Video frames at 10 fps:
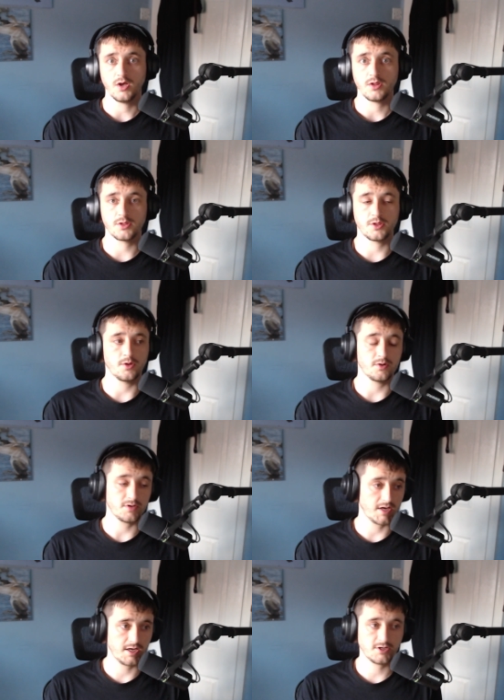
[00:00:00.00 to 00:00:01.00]
the
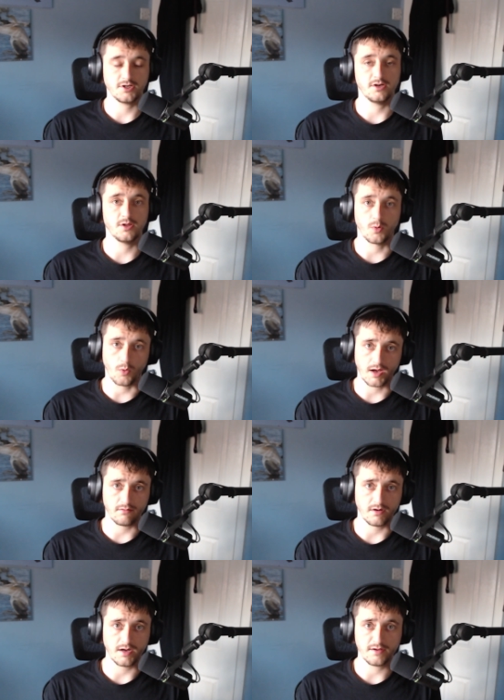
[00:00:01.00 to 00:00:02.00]
nature and the
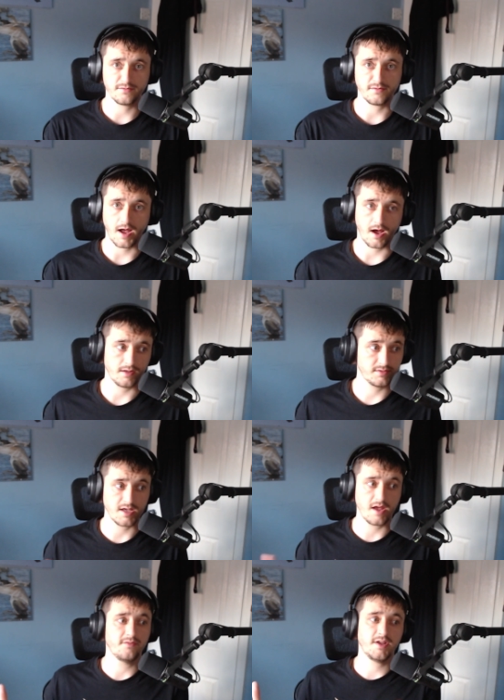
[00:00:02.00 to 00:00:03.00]
wildlife and
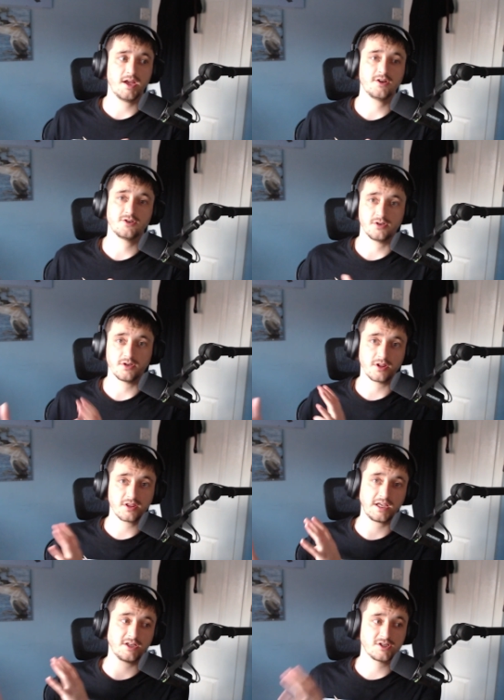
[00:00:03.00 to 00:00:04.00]
the aviation and
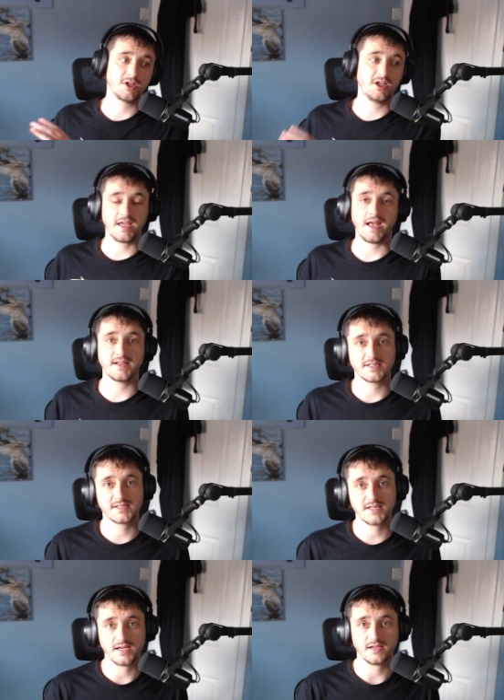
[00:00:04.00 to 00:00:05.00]
things that you get to
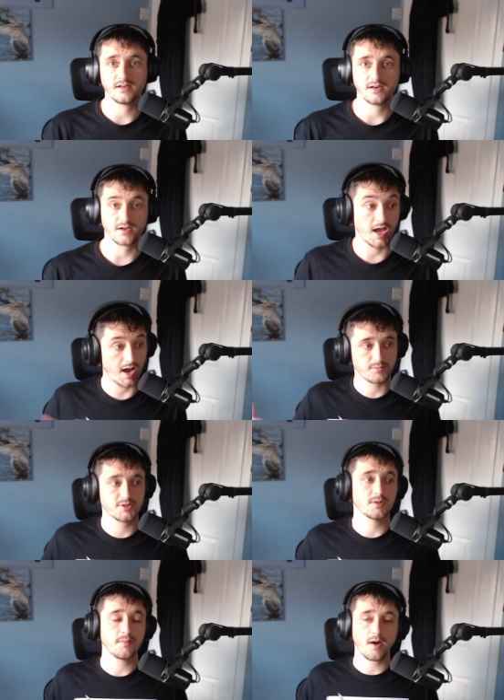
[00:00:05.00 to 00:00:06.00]
see and
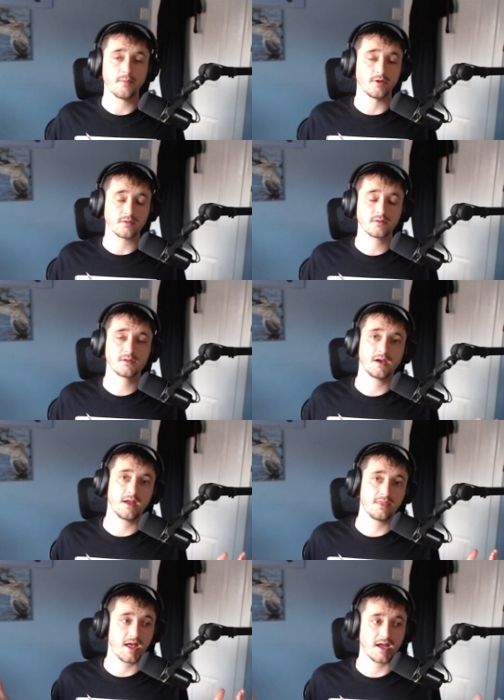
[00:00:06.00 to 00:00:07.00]
capture the moment.
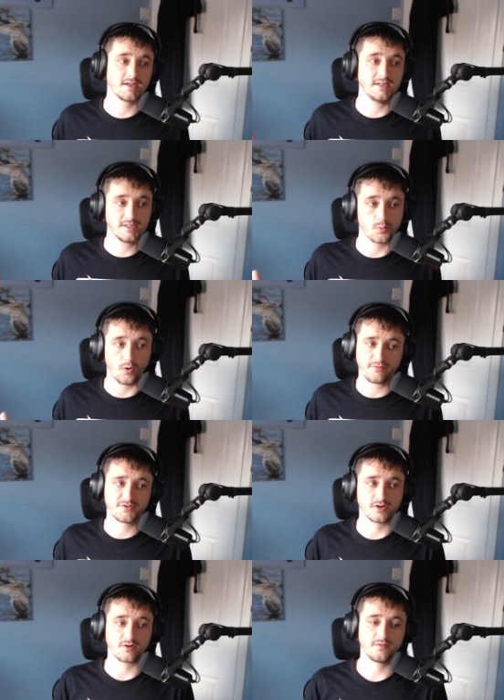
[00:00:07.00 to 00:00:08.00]
And that is what
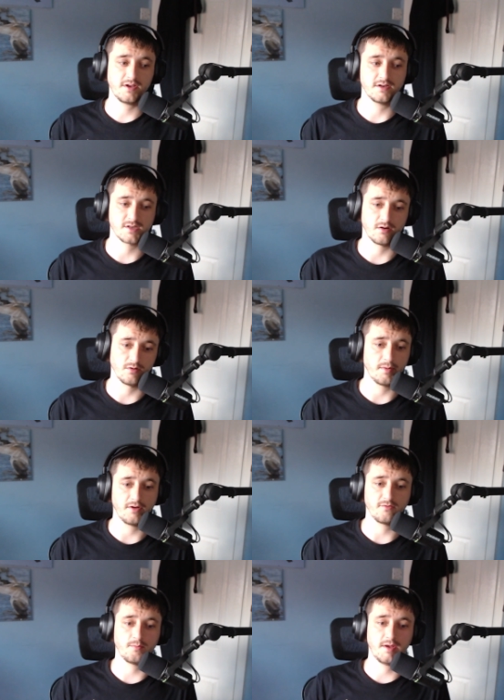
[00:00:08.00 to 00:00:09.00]
photography is all
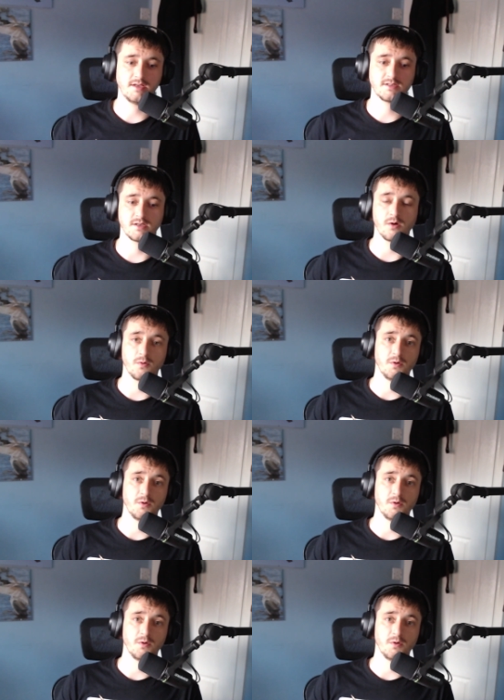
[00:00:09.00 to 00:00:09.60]
about for me. So